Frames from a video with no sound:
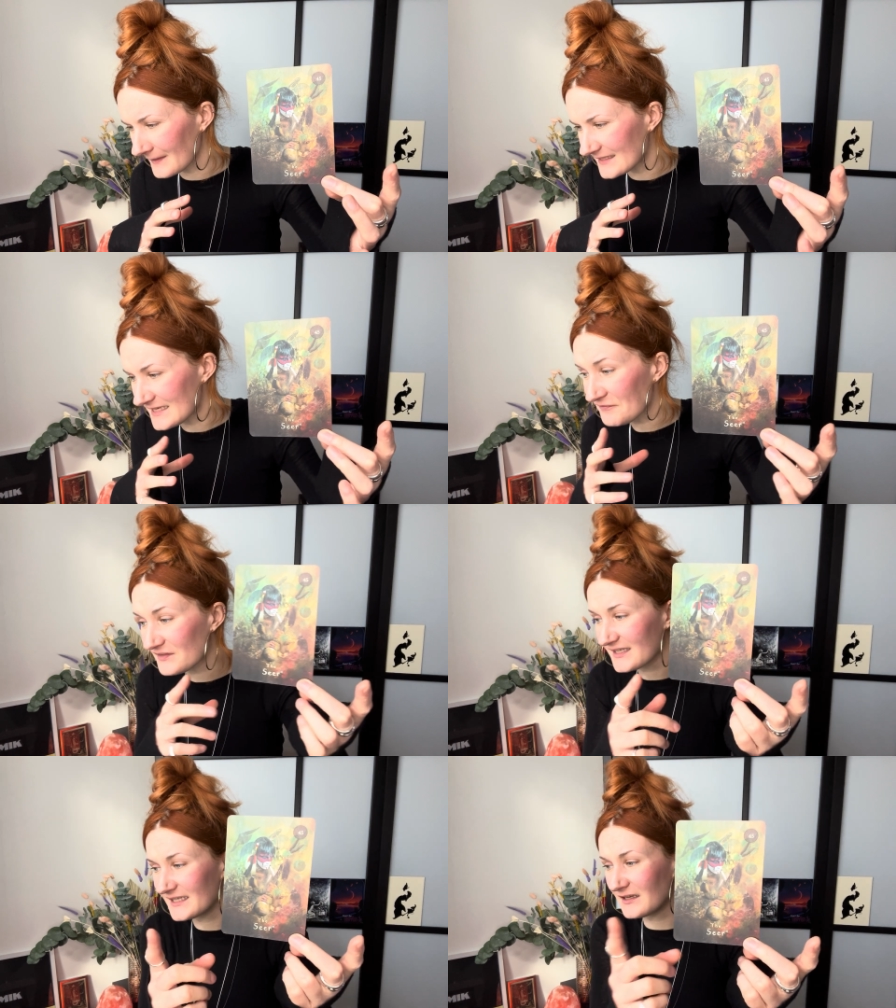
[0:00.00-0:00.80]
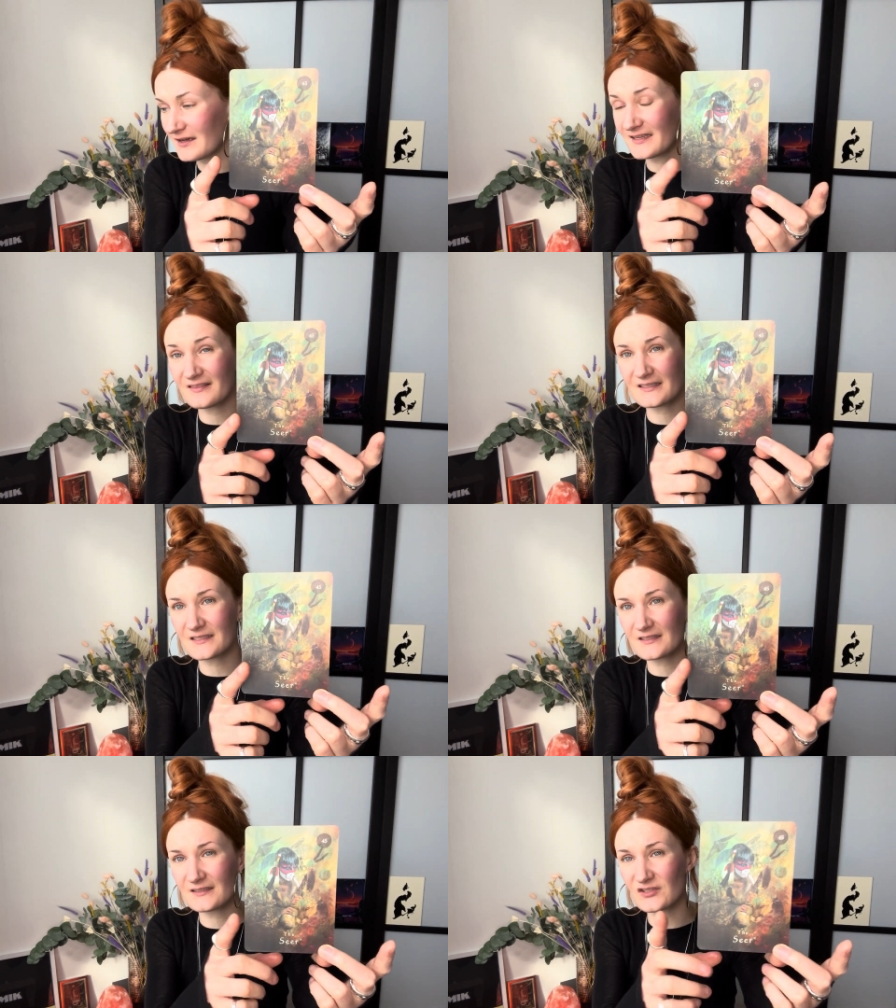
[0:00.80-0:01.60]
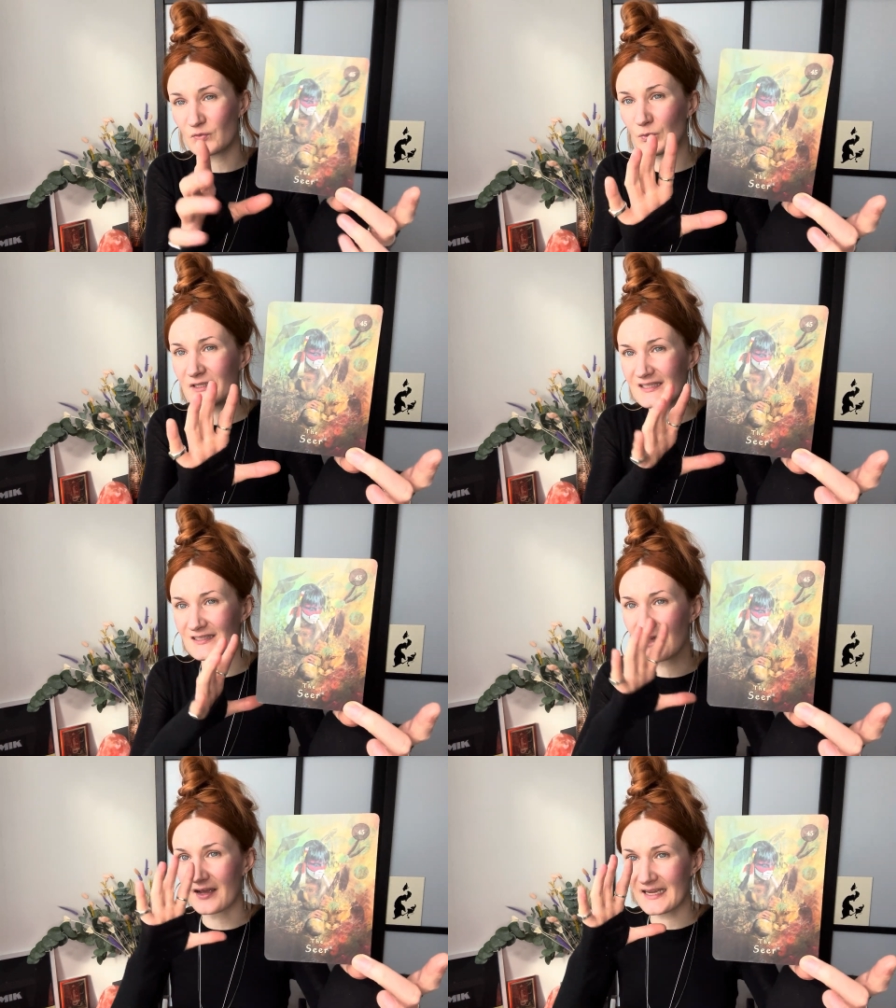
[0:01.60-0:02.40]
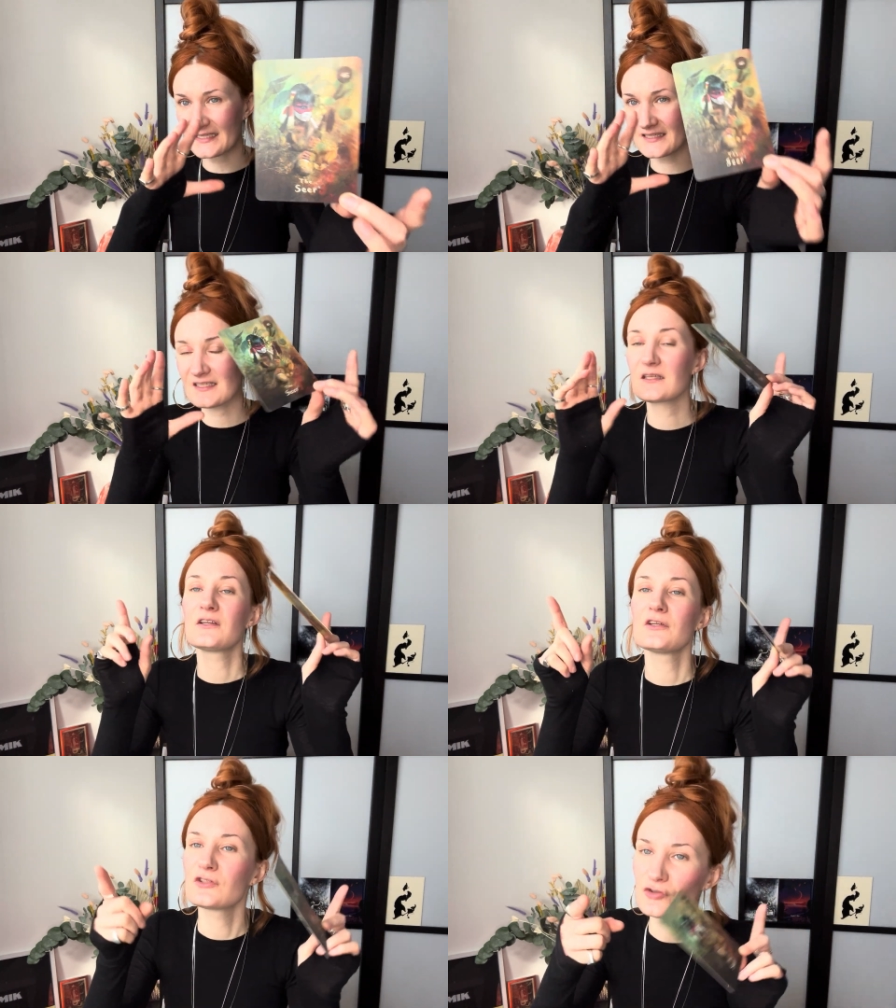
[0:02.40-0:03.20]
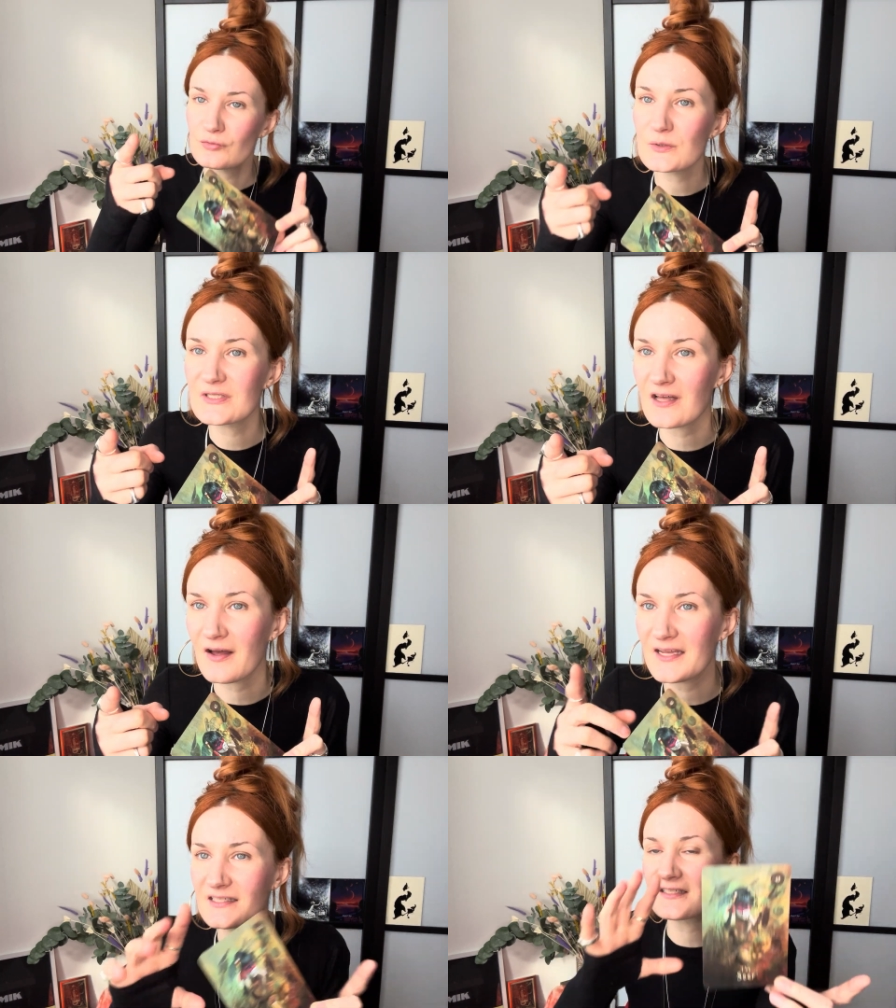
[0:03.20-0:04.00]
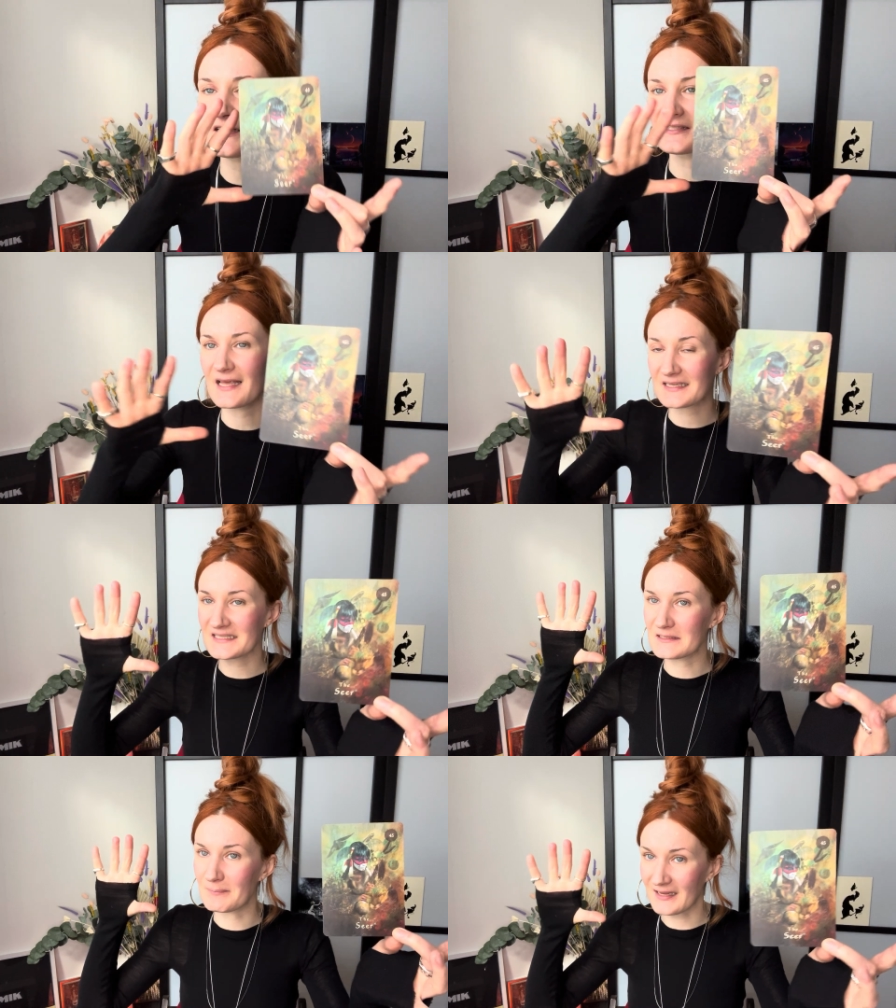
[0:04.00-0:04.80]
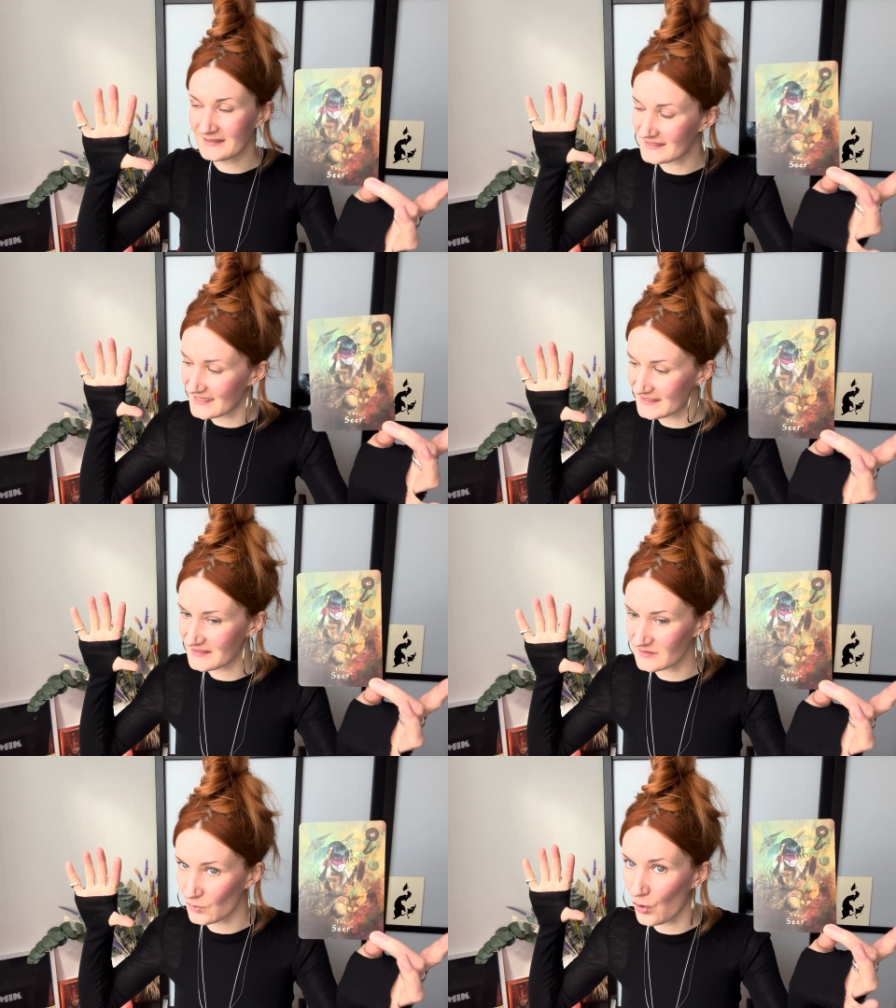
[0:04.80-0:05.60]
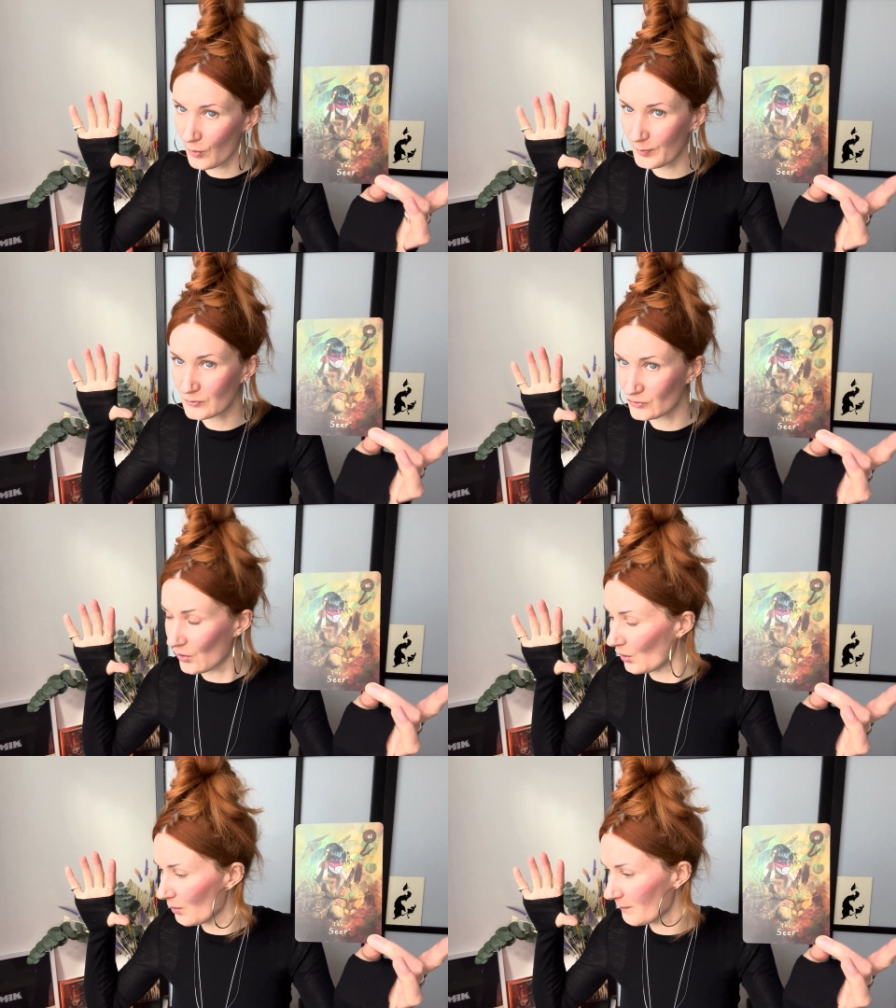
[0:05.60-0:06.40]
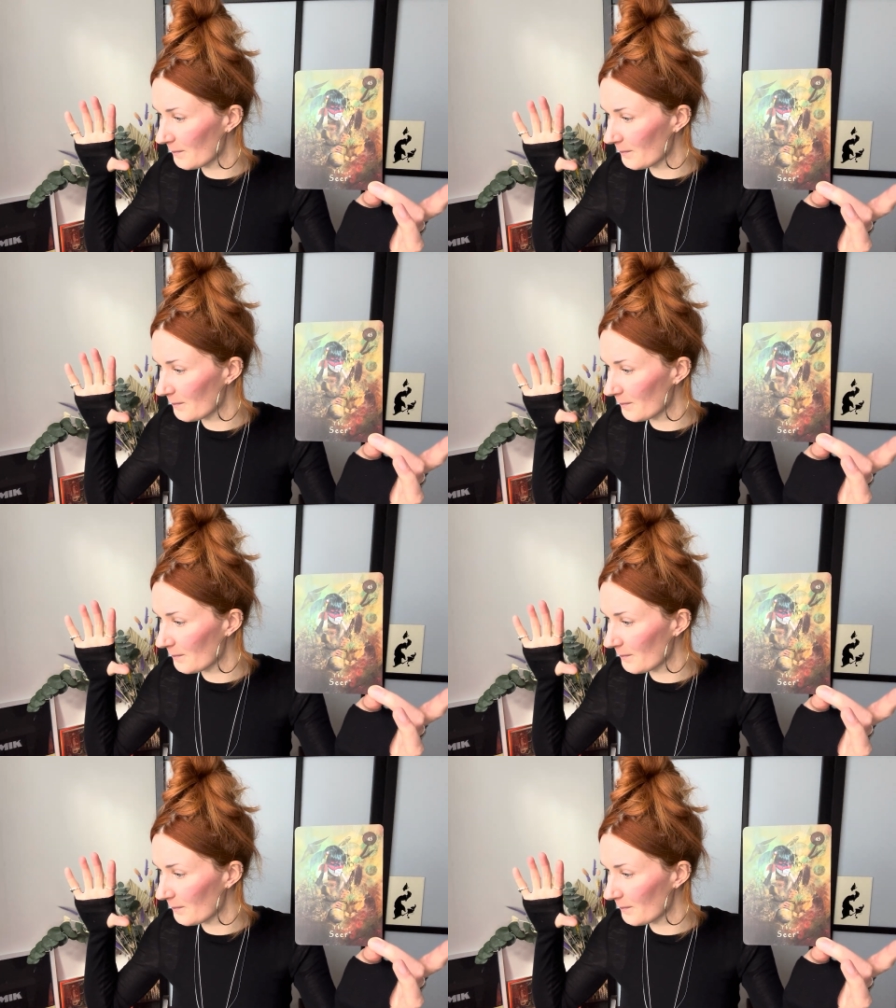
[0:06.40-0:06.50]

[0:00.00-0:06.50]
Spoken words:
definitely like this, someone's sight, true sight has expanded, has opened up.